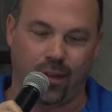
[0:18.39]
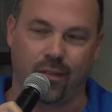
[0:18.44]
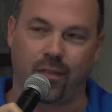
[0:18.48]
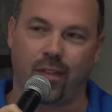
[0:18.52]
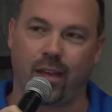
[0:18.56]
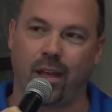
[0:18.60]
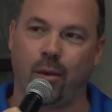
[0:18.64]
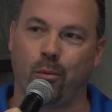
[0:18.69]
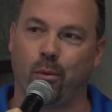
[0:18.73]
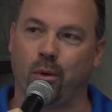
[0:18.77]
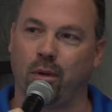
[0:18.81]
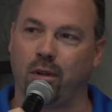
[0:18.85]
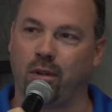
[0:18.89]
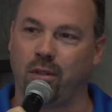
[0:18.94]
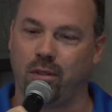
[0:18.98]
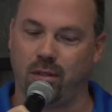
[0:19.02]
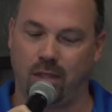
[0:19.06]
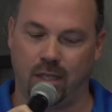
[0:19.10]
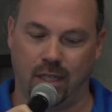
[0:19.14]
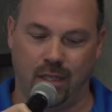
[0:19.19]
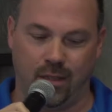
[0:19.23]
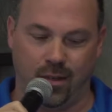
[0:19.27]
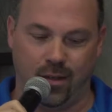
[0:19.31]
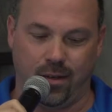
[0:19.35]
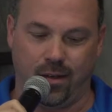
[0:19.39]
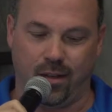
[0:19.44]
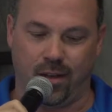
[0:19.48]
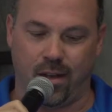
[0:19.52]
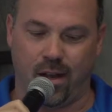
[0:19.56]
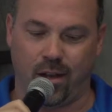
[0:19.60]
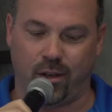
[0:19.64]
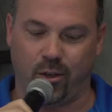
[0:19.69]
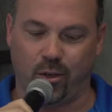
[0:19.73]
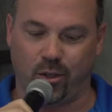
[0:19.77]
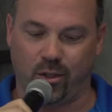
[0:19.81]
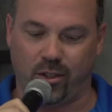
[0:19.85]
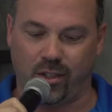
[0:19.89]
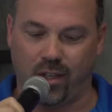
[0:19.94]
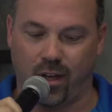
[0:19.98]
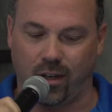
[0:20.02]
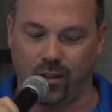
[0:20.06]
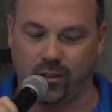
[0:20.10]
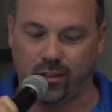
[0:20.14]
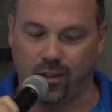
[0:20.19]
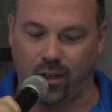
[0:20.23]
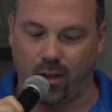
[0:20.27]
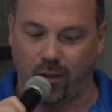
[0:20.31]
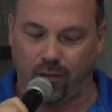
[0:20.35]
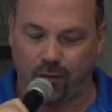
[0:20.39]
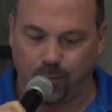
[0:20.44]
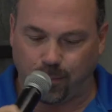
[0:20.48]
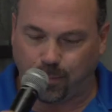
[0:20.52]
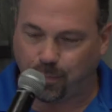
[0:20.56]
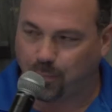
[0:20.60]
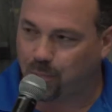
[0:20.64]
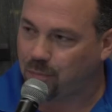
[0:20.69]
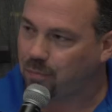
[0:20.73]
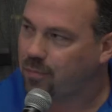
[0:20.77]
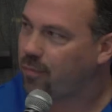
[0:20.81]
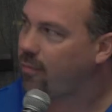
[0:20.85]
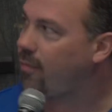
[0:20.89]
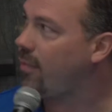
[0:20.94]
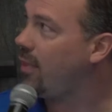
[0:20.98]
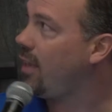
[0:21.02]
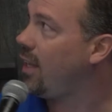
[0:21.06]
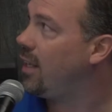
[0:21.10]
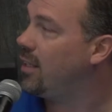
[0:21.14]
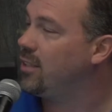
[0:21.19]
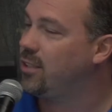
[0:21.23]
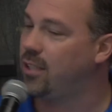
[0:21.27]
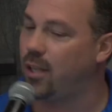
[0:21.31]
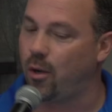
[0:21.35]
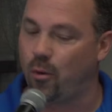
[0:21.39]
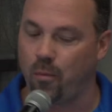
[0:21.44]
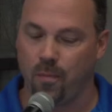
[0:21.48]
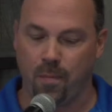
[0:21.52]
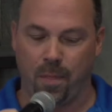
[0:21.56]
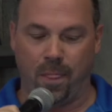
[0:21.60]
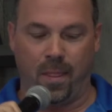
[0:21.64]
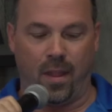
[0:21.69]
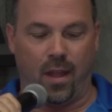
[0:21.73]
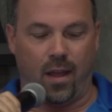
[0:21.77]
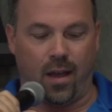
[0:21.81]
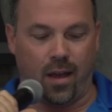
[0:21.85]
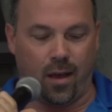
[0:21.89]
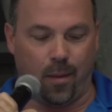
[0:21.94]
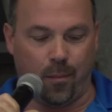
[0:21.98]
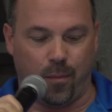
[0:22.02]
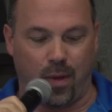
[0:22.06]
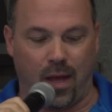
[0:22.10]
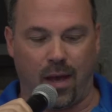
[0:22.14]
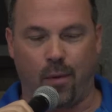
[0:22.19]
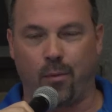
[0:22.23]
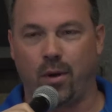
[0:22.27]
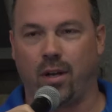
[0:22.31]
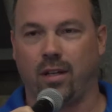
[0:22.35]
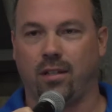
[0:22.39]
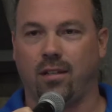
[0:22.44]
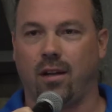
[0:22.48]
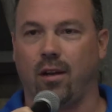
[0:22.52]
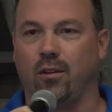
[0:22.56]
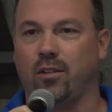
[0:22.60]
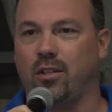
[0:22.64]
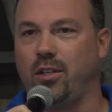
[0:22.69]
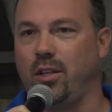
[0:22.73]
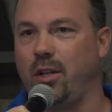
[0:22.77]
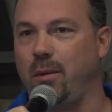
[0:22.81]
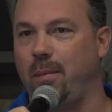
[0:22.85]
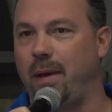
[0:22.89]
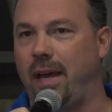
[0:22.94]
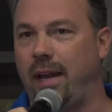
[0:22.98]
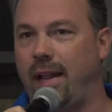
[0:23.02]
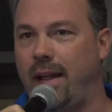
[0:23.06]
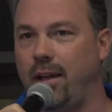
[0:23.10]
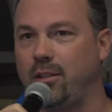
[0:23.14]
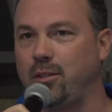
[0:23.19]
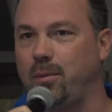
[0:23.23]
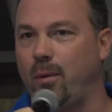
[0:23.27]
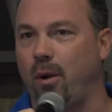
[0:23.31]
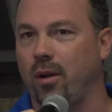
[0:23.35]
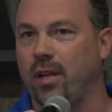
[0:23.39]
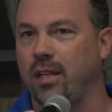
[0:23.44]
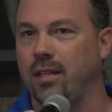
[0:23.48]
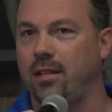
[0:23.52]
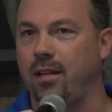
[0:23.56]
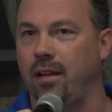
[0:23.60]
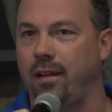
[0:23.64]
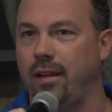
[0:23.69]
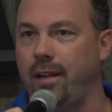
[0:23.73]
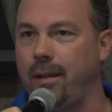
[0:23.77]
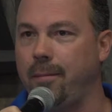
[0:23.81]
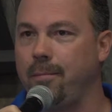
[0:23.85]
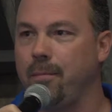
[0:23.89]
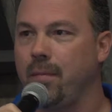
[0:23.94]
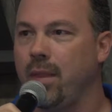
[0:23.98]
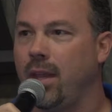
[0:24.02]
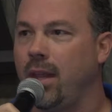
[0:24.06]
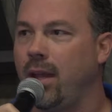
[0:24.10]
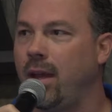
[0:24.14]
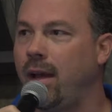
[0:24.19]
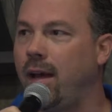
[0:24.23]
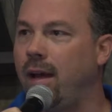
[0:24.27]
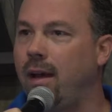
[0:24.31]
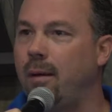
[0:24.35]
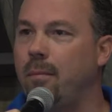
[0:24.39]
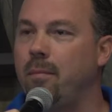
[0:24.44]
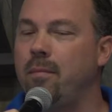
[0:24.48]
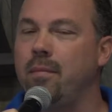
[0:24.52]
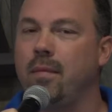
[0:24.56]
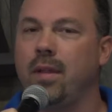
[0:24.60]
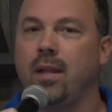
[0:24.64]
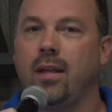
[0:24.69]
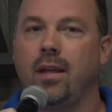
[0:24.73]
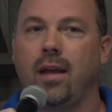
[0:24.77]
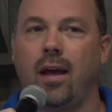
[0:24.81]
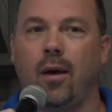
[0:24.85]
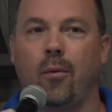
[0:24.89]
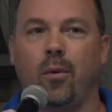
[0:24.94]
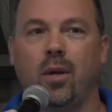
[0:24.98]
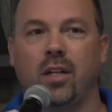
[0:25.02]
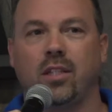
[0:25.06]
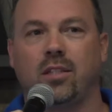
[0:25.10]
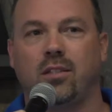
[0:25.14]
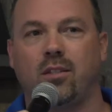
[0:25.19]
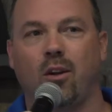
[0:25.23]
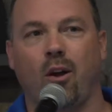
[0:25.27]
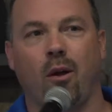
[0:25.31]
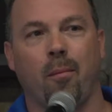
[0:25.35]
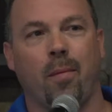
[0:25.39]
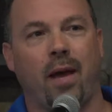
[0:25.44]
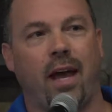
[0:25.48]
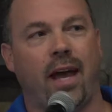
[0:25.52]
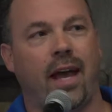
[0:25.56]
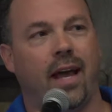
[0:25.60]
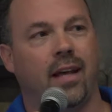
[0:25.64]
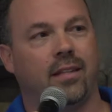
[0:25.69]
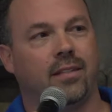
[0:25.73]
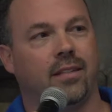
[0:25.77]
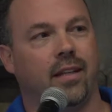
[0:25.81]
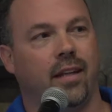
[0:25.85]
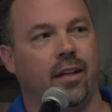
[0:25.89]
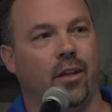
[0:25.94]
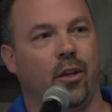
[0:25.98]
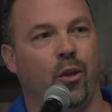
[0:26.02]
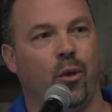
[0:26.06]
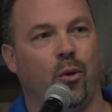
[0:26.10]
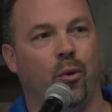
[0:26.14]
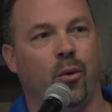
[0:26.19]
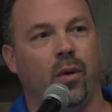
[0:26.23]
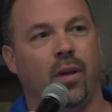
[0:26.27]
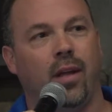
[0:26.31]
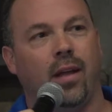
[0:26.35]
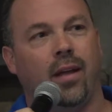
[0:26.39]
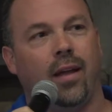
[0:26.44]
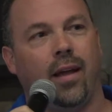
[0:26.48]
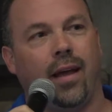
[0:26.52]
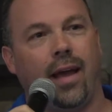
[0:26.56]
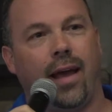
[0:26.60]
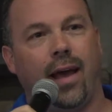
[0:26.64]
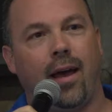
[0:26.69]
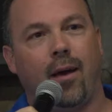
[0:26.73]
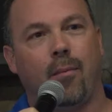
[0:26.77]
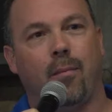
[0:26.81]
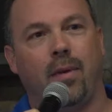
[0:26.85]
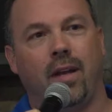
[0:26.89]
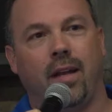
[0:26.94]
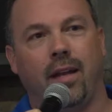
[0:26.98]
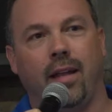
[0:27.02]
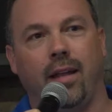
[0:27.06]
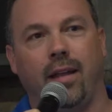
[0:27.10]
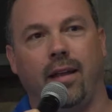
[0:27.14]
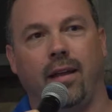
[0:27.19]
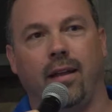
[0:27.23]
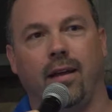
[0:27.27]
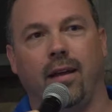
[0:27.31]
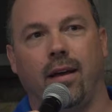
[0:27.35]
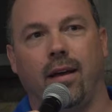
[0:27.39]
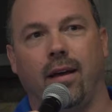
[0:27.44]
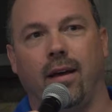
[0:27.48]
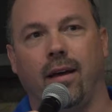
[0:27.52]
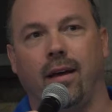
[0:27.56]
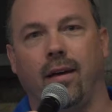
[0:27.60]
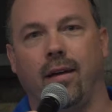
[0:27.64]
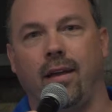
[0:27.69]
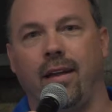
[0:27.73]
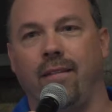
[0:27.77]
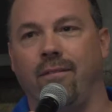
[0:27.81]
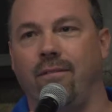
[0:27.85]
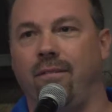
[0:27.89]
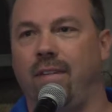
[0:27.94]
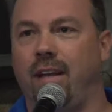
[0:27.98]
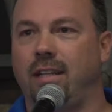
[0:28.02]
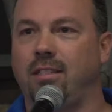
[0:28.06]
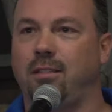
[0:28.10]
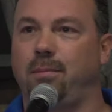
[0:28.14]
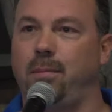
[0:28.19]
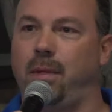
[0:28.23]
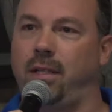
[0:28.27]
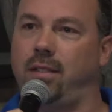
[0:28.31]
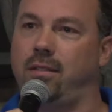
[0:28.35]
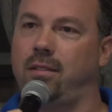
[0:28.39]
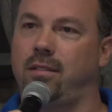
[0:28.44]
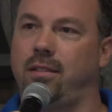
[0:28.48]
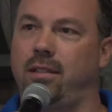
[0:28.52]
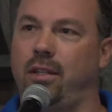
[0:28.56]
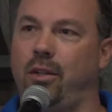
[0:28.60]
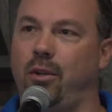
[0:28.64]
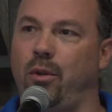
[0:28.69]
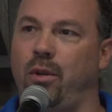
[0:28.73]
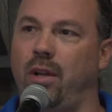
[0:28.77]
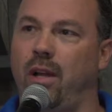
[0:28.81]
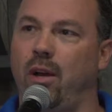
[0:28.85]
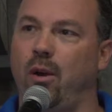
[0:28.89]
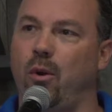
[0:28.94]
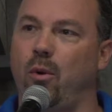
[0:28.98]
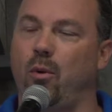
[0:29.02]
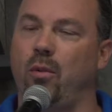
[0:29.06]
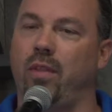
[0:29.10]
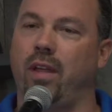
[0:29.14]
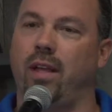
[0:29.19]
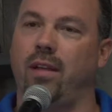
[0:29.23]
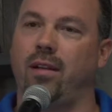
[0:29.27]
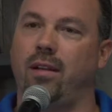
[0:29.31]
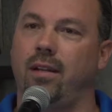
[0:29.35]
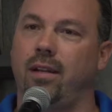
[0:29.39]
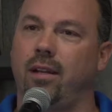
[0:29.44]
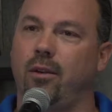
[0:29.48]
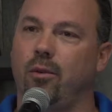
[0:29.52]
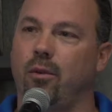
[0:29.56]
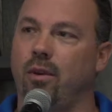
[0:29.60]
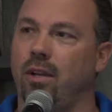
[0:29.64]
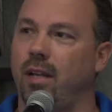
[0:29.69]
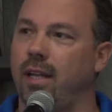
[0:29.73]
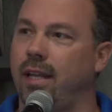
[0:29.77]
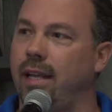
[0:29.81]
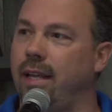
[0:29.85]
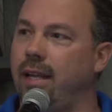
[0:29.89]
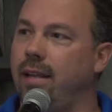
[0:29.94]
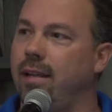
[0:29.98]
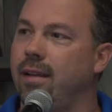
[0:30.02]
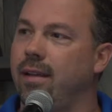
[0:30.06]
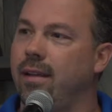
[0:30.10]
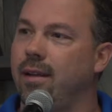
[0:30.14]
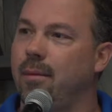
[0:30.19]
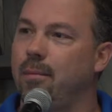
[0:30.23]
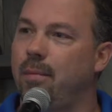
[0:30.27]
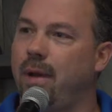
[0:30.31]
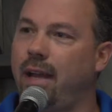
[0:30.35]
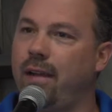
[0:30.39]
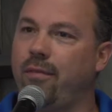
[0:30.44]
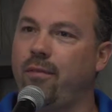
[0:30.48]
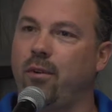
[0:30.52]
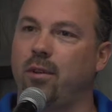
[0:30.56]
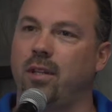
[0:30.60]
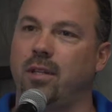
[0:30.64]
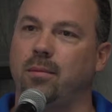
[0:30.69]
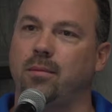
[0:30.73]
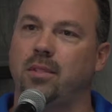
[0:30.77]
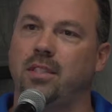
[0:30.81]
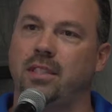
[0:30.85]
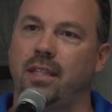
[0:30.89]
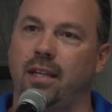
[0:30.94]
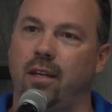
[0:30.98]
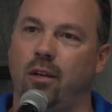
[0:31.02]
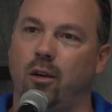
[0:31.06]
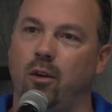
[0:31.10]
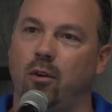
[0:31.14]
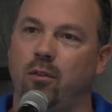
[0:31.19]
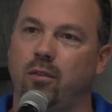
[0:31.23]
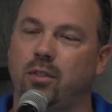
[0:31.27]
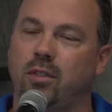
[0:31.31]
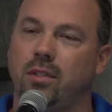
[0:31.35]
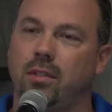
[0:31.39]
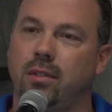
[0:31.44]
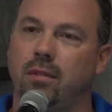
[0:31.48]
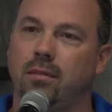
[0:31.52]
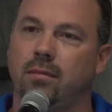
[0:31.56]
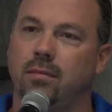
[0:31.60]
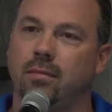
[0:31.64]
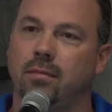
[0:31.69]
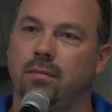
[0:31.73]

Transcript: They will knock your socks off. So I want to talk to you about Housemarque Kentucky. I want to start by asking you, how many investments do you know that literally pay for themselves,